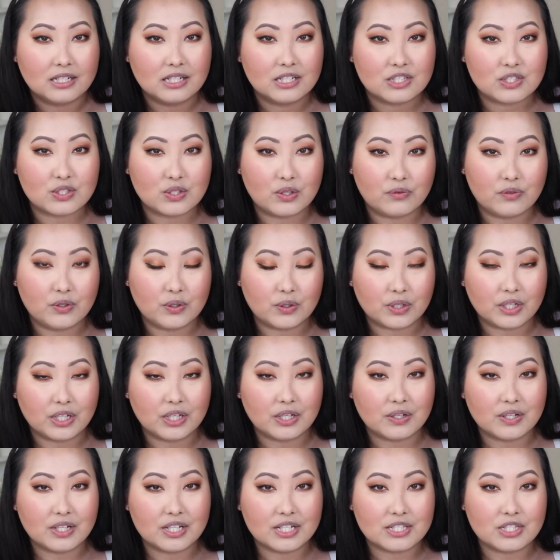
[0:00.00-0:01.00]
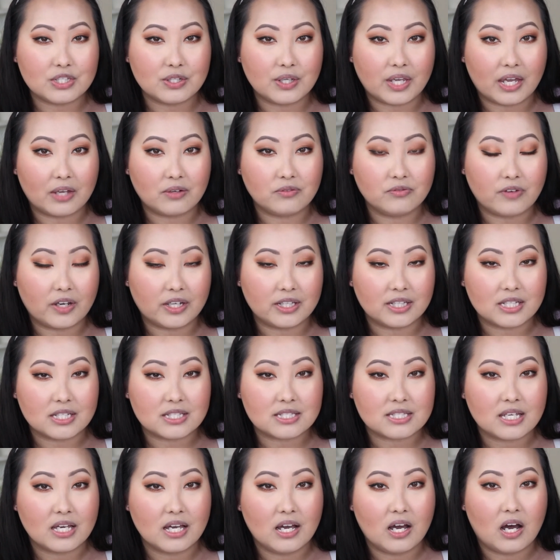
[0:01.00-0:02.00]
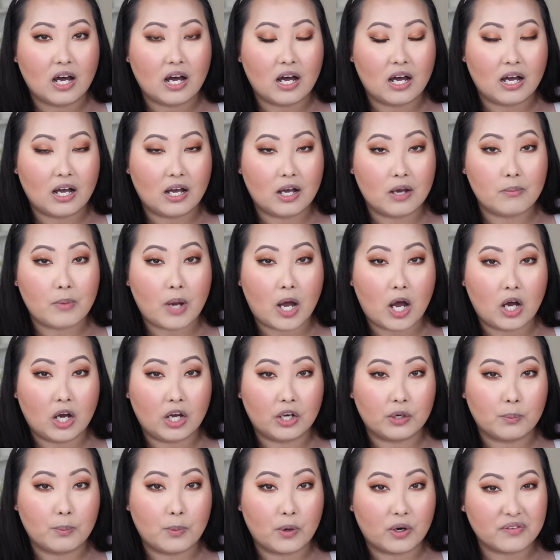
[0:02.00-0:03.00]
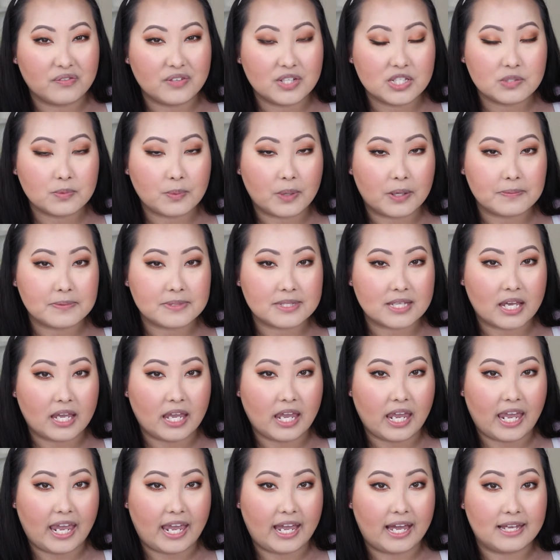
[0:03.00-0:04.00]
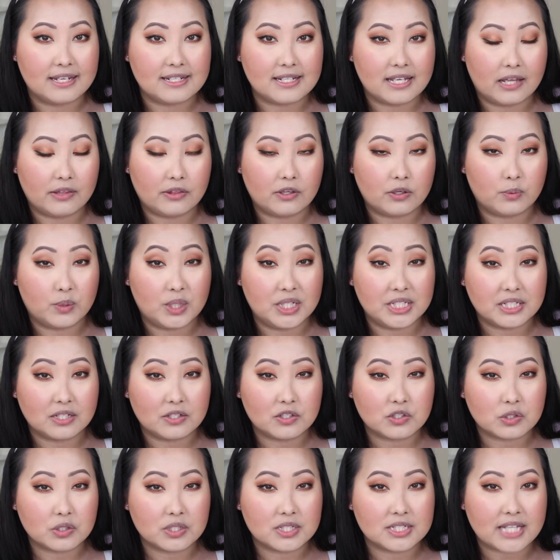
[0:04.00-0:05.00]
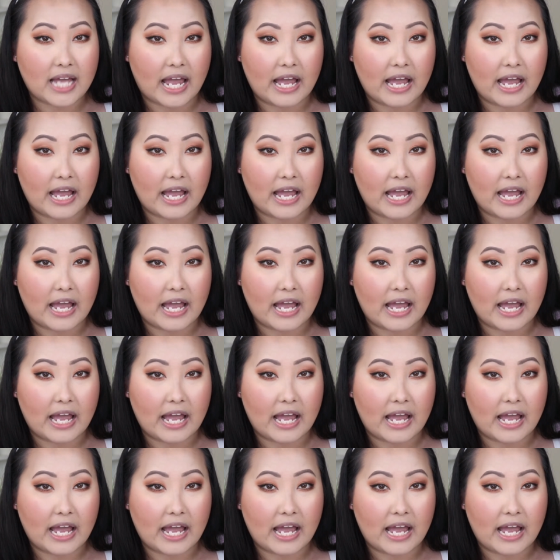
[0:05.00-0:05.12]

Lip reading: So if you're curious, you can find this on Morphe's website and in the retail stores.